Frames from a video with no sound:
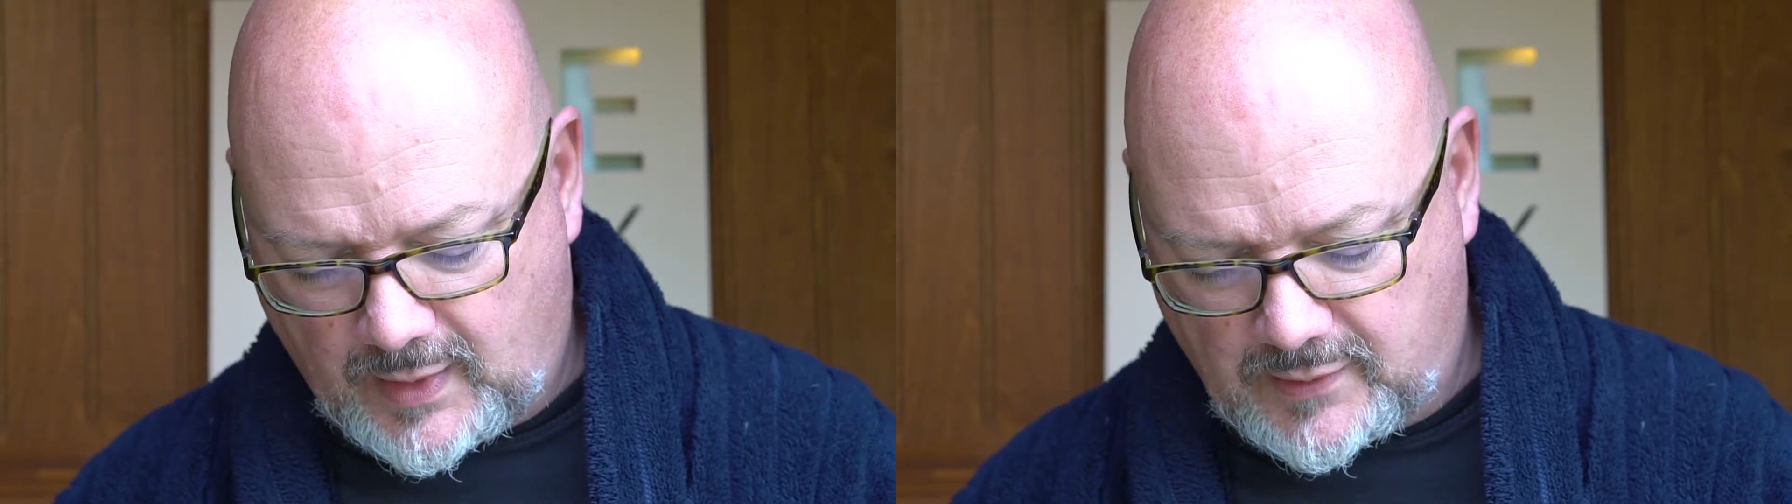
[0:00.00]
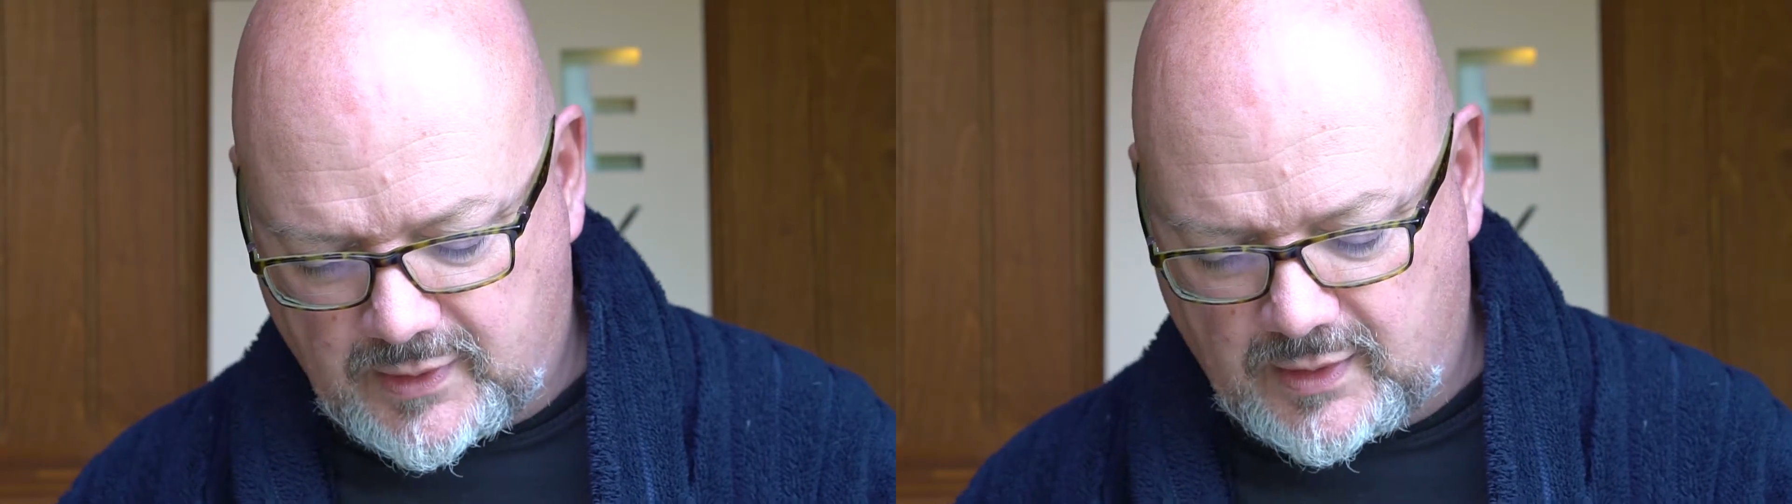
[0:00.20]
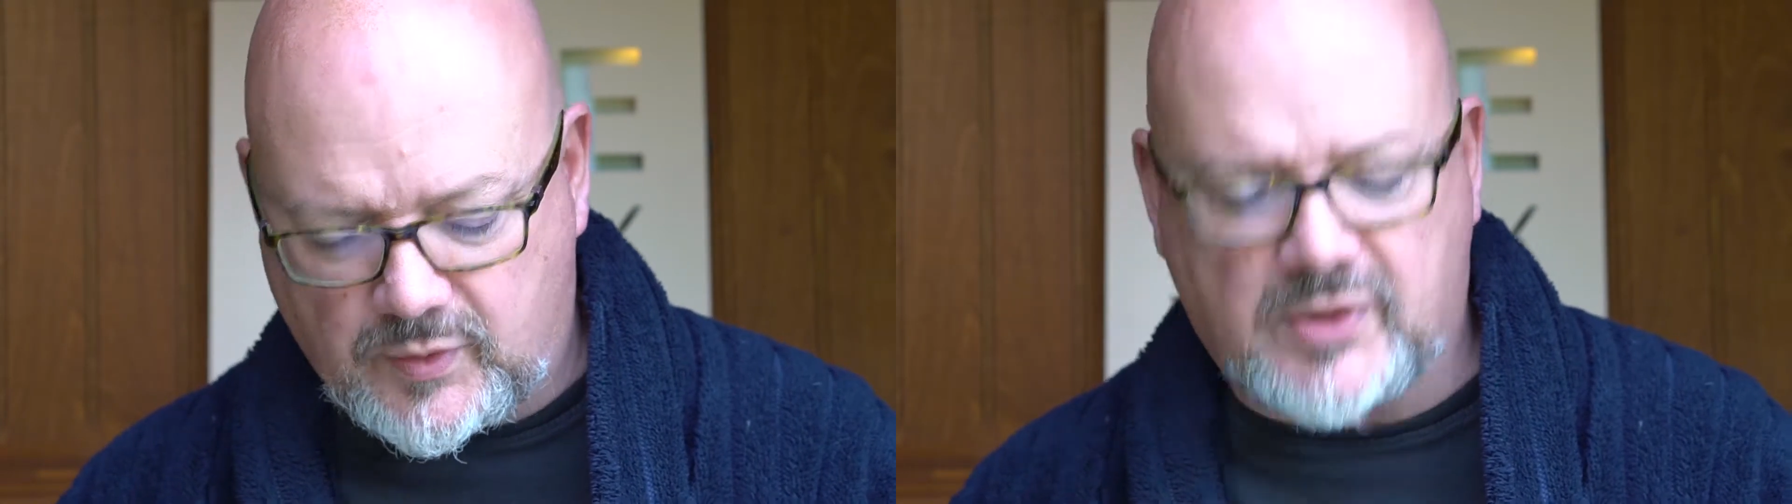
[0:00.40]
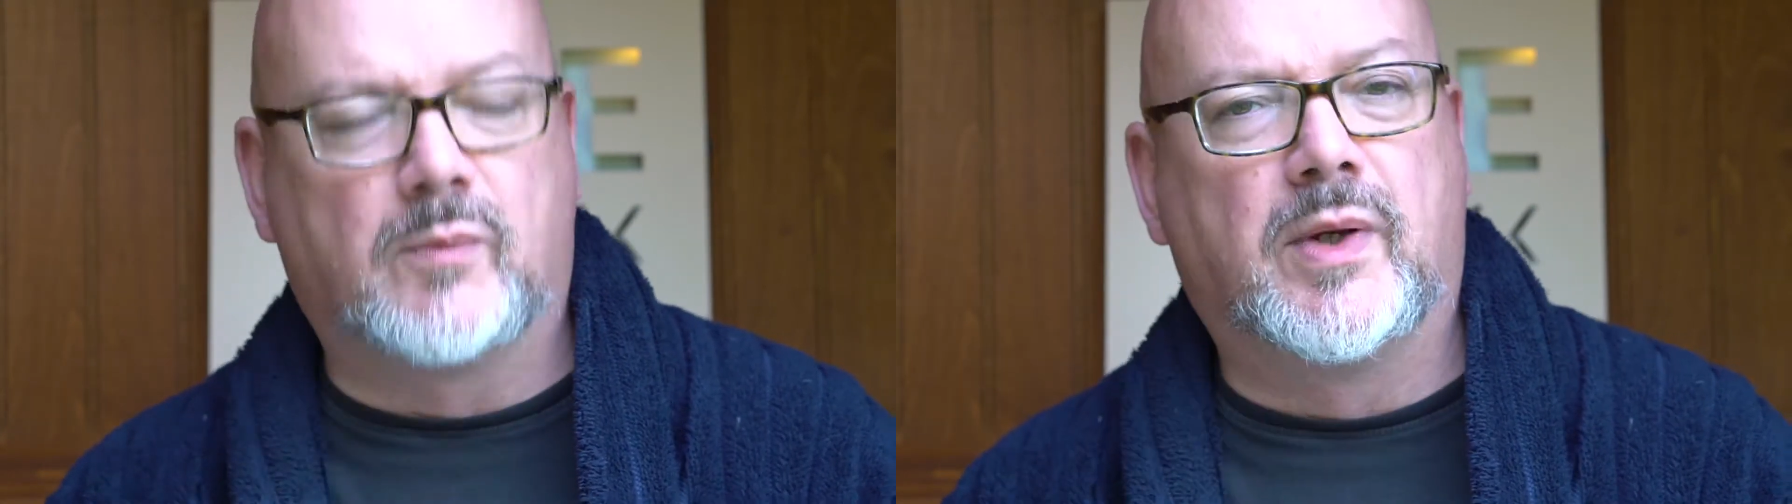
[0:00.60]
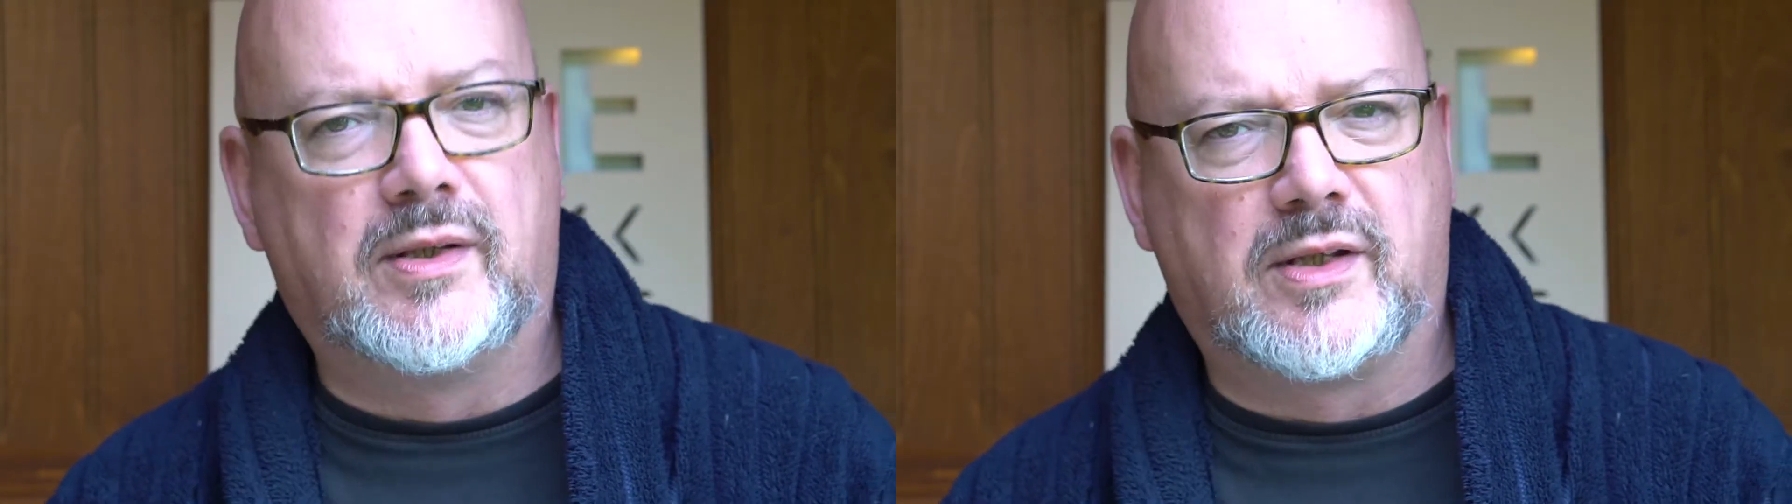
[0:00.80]
It's an
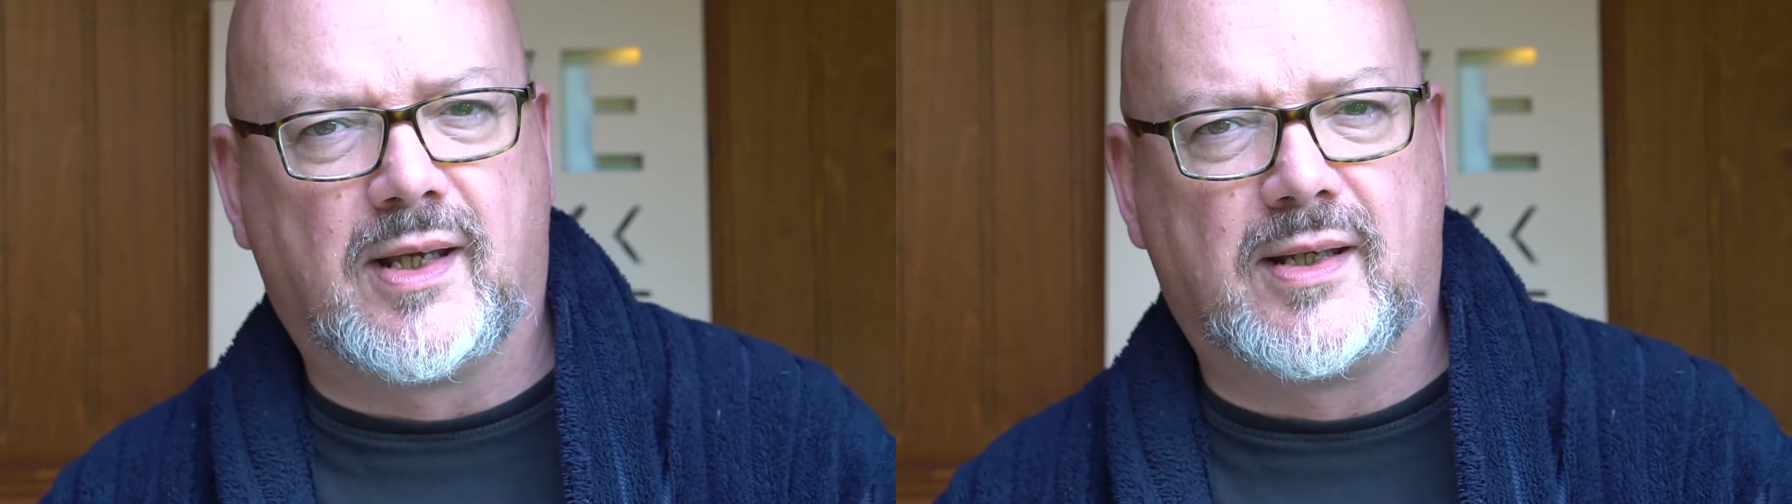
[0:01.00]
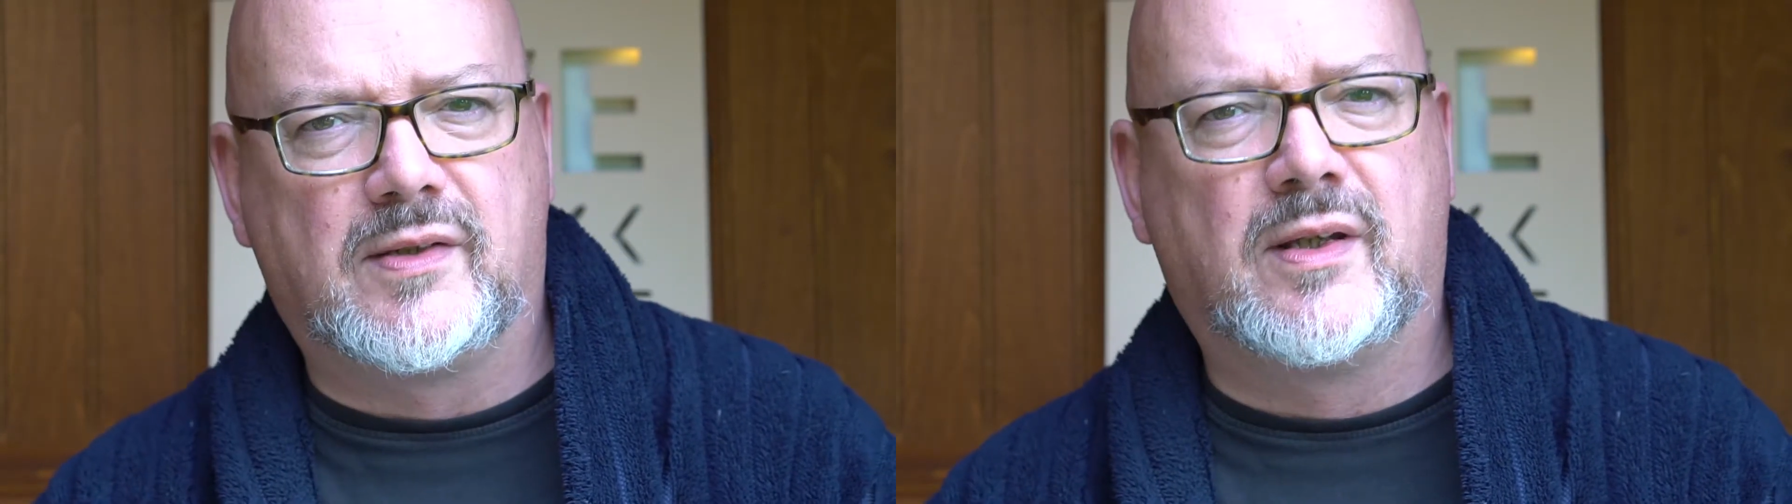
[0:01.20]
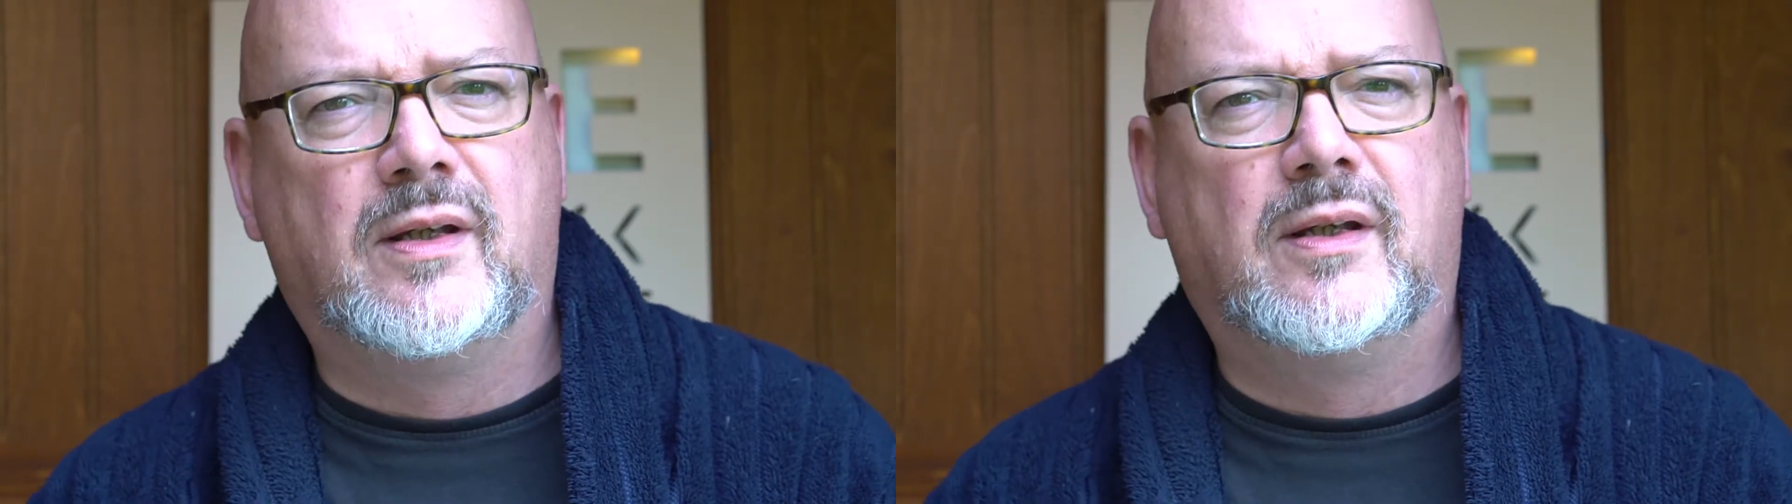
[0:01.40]
interesting one in today's